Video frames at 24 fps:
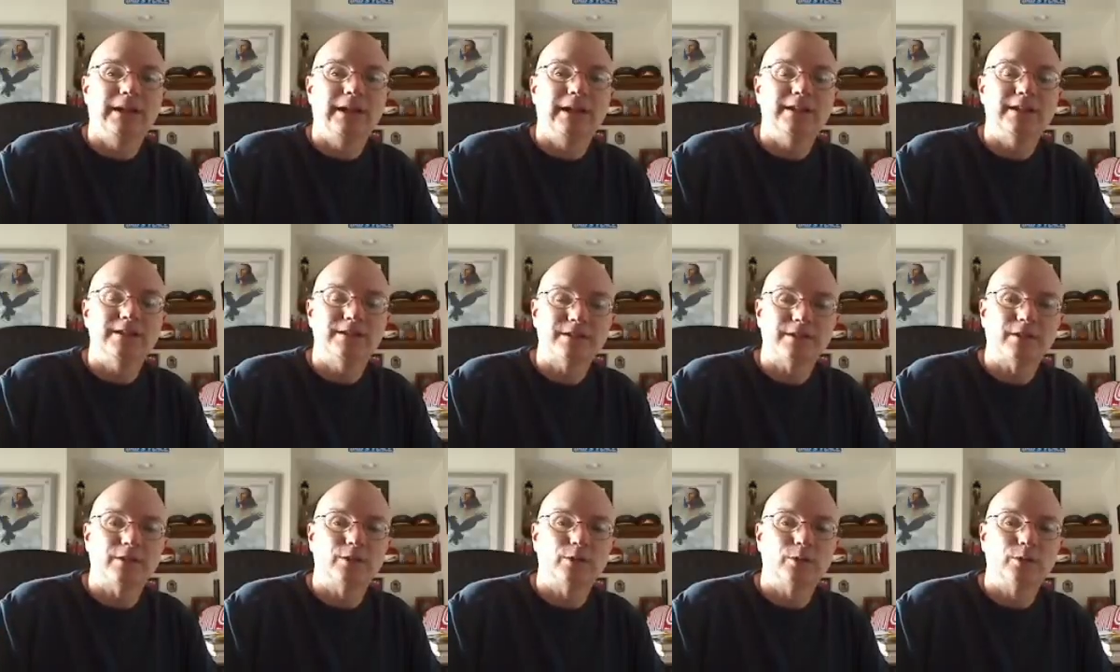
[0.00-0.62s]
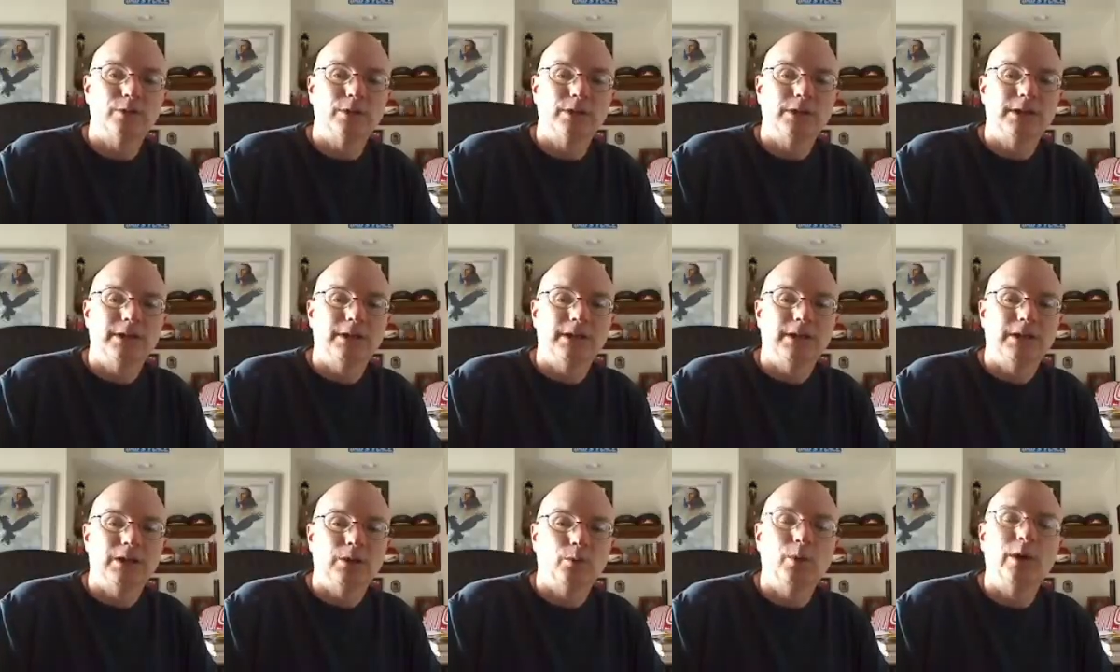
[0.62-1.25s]
And so,
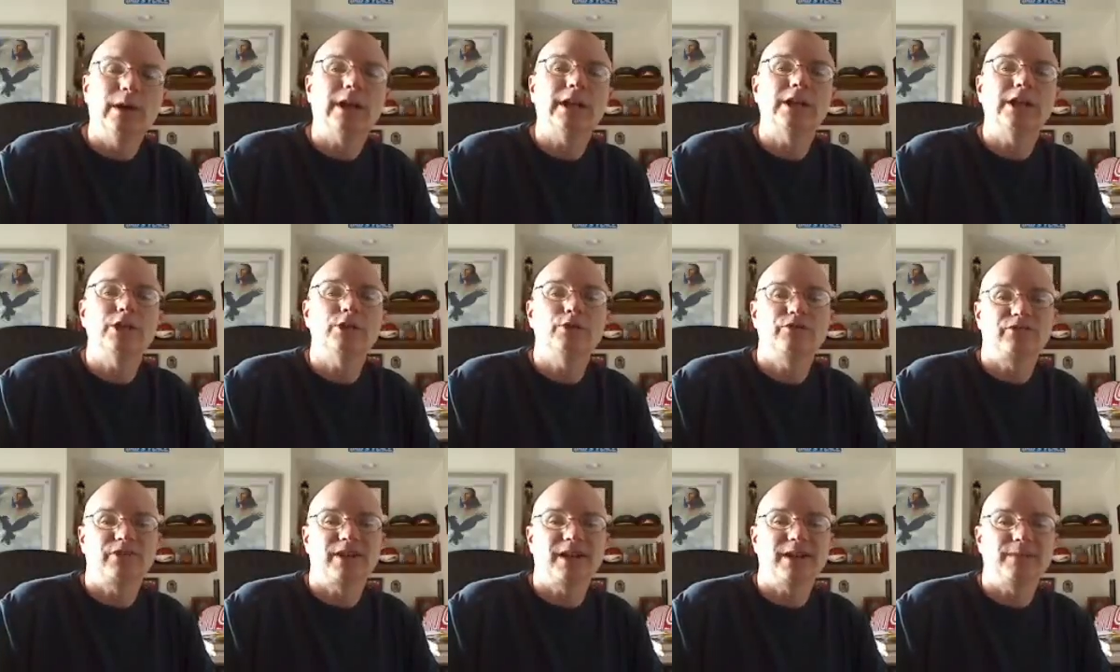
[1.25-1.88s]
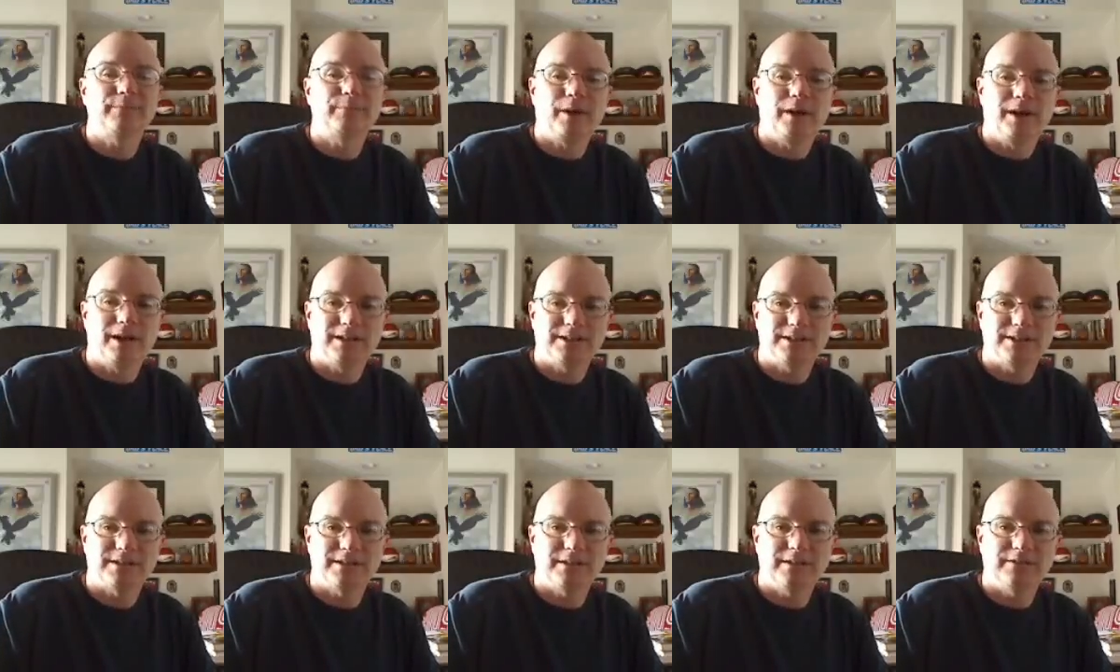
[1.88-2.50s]
what can you find
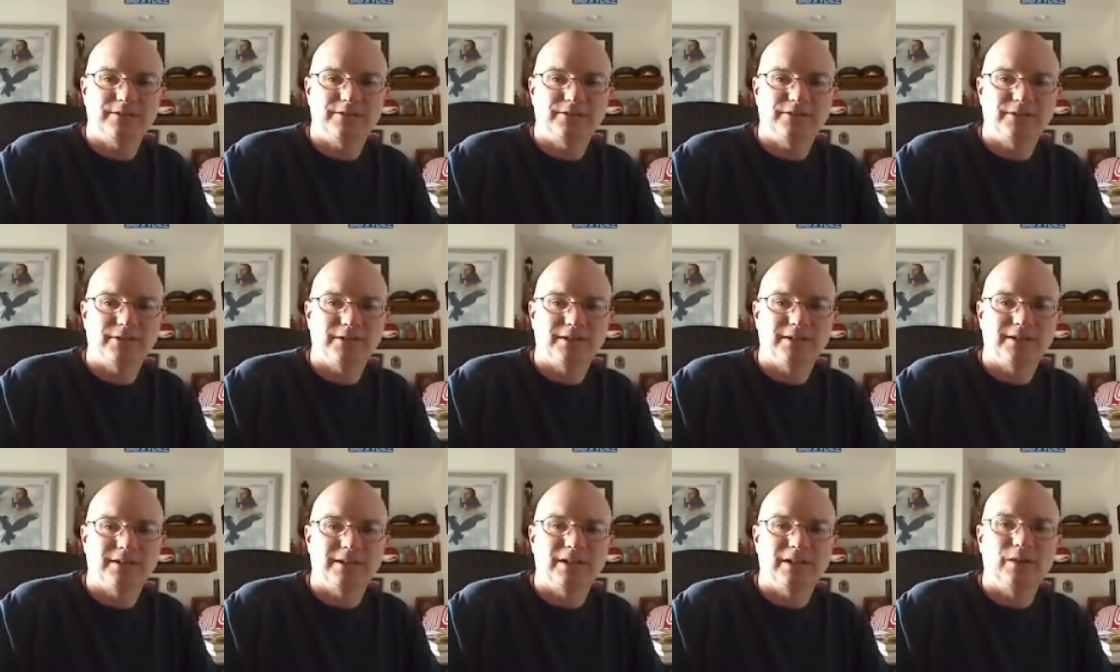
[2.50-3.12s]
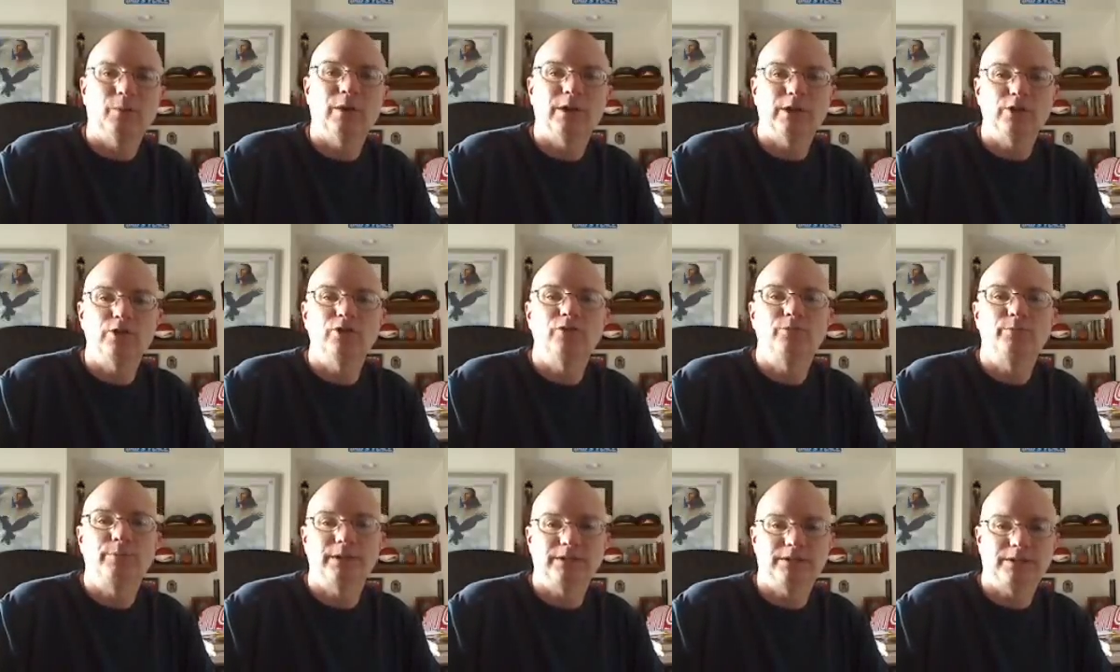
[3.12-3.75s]
positive in what
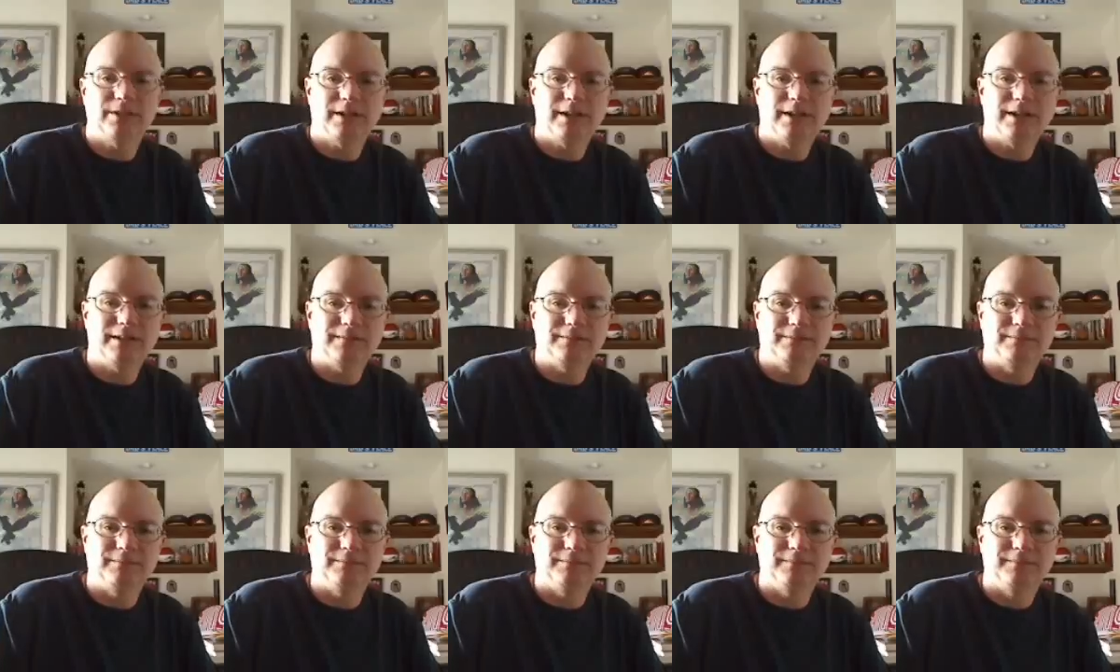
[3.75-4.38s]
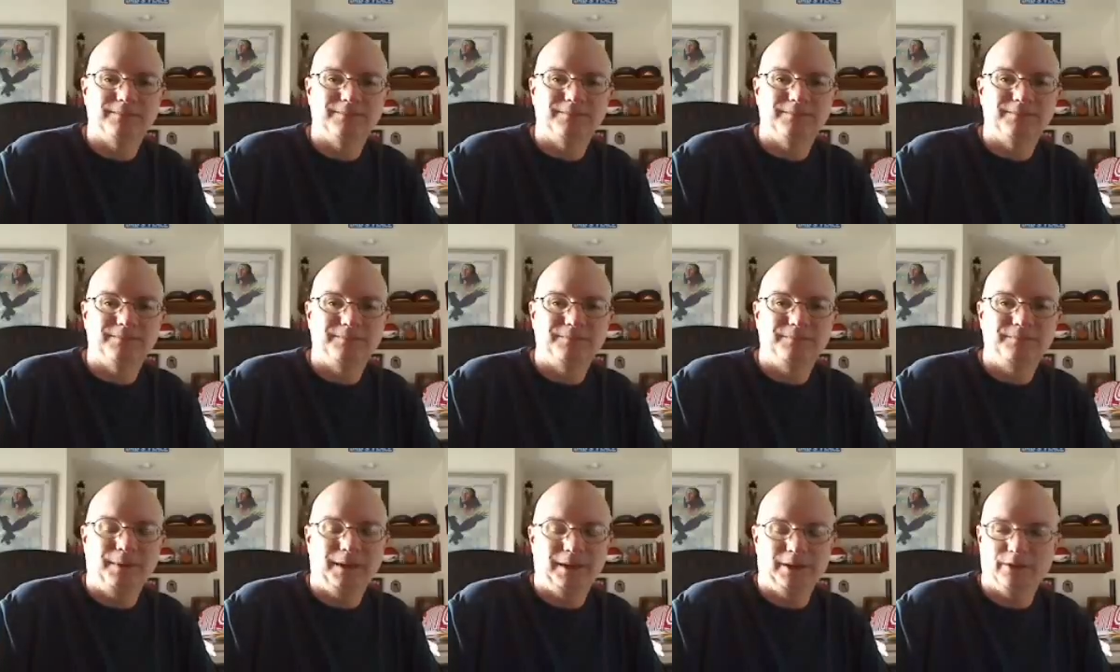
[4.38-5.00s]
you've been taught
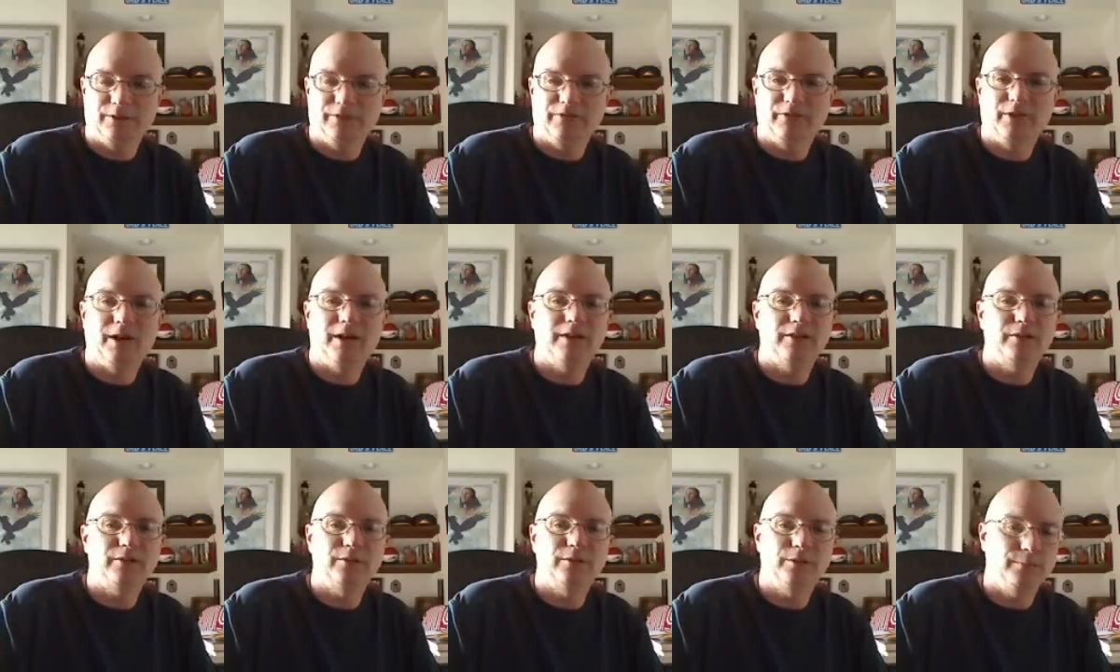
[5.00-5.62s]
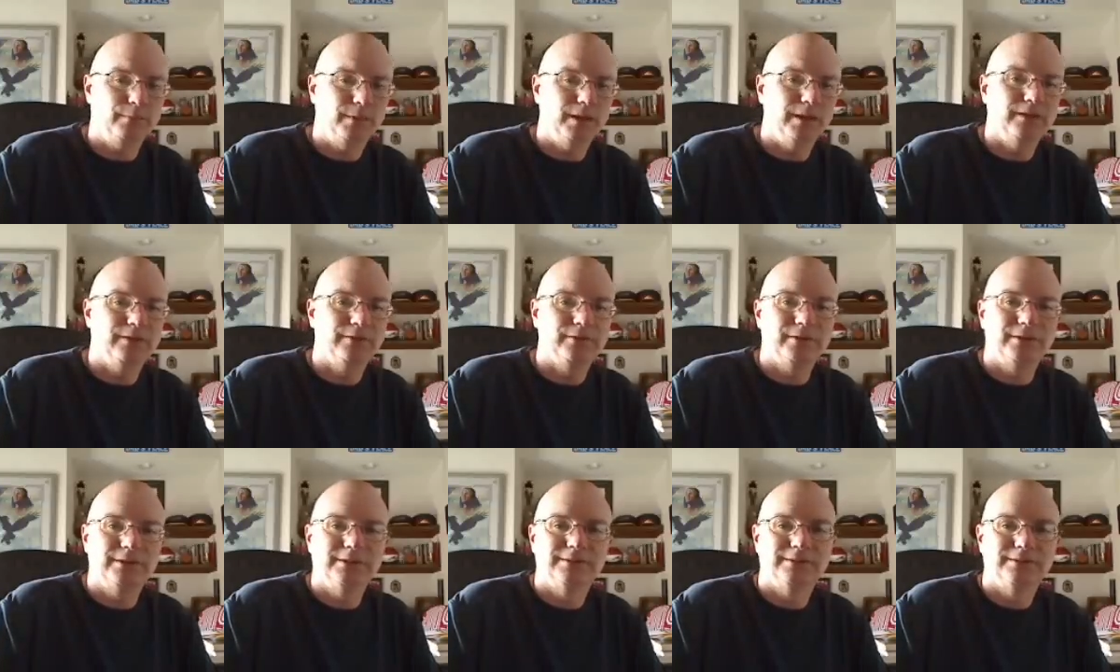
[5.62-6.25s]
by your father, your
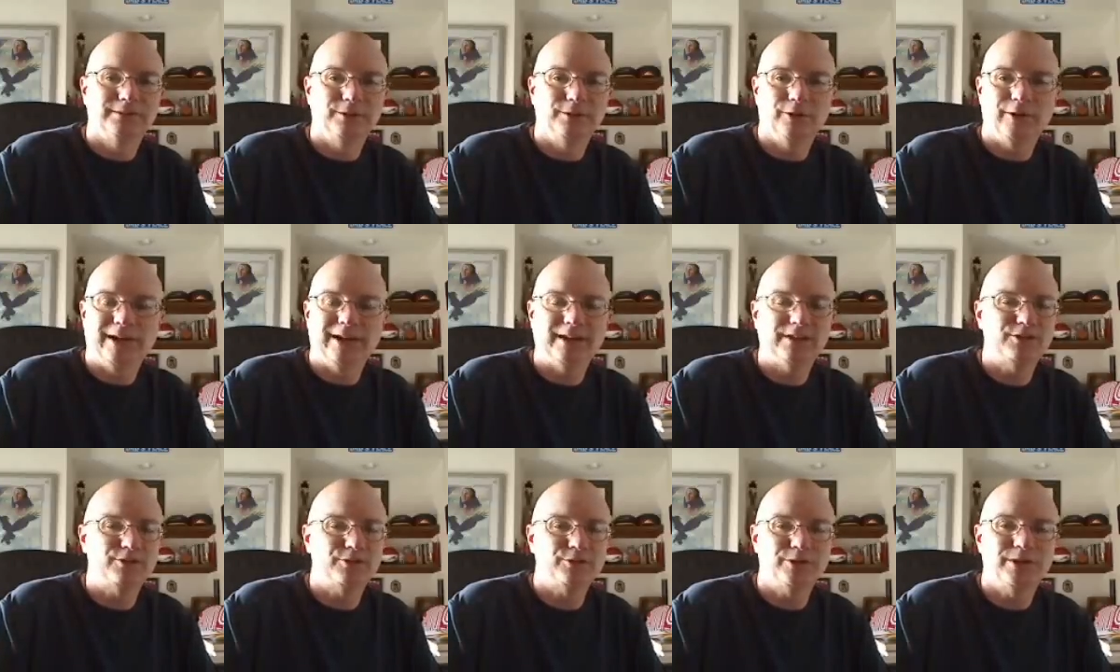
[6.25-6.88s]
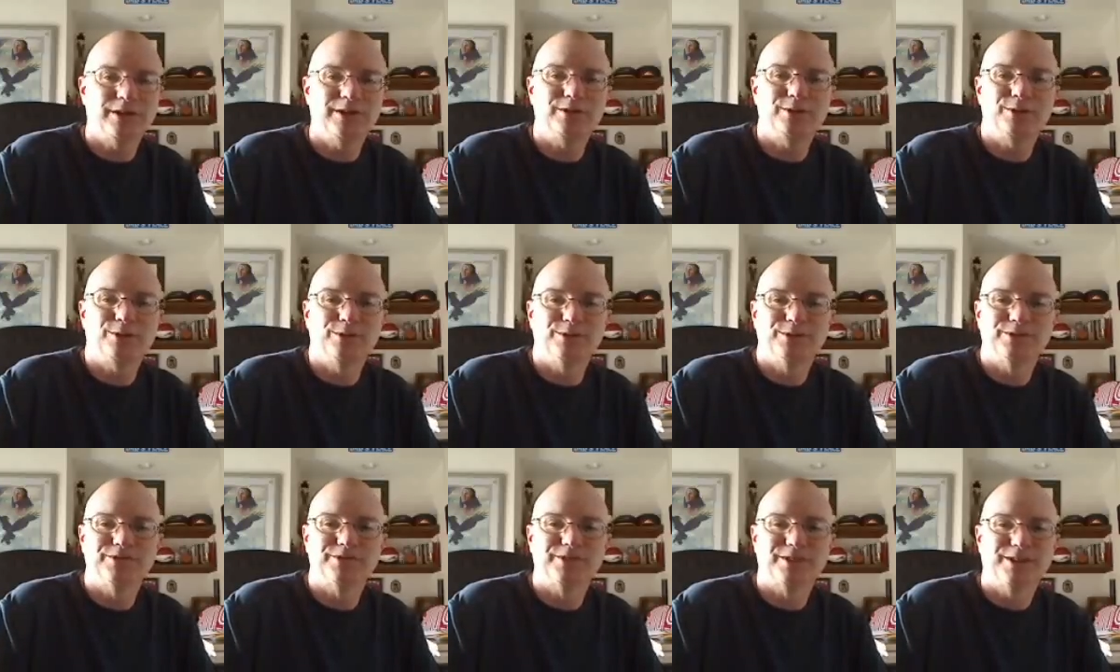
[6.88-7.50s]
mother, your aunts, your
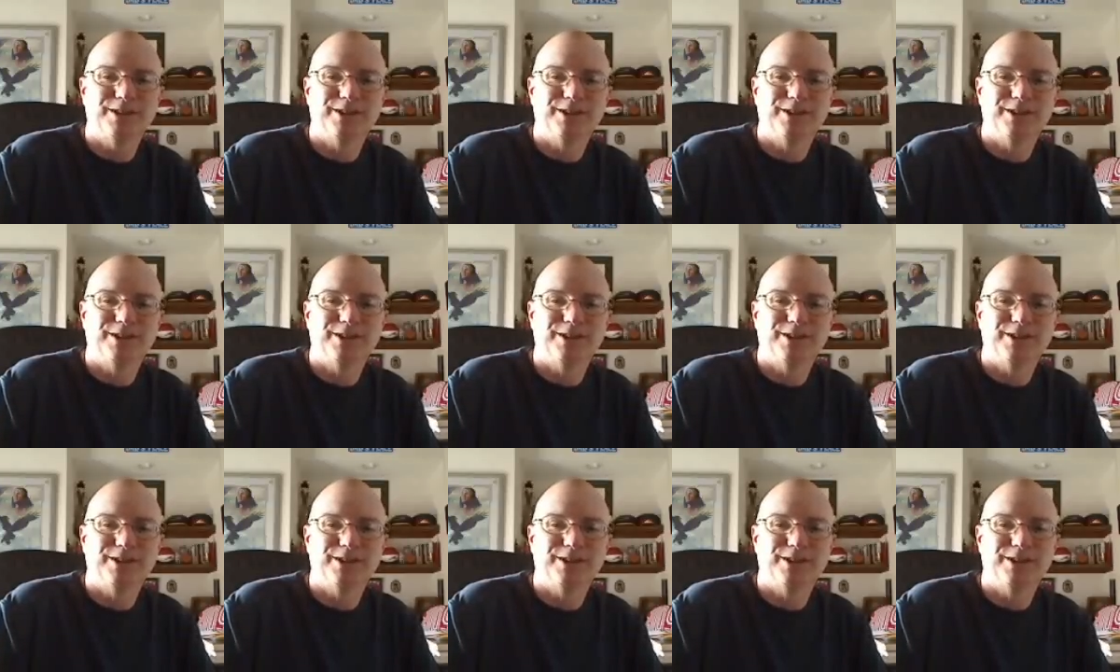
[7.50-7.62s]
uncles,